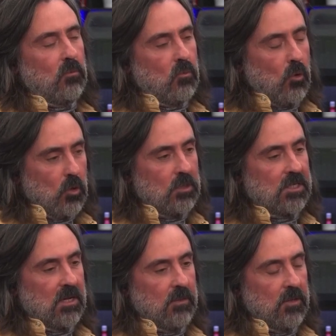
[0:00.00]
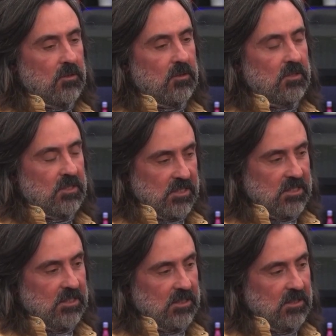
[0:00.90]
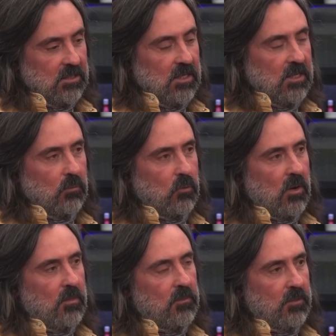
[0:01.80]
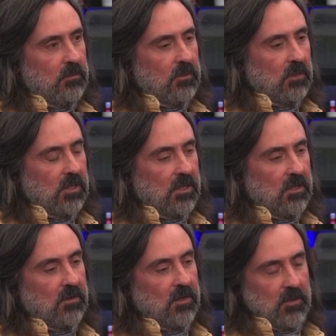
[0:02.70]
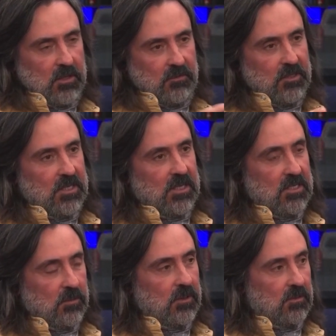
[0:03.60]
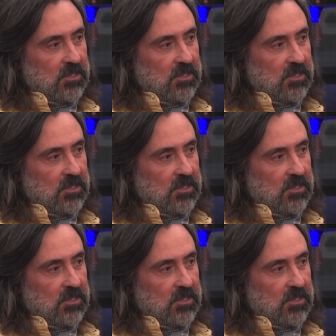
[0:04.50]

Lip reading: was about the city, what about people? If you take a typical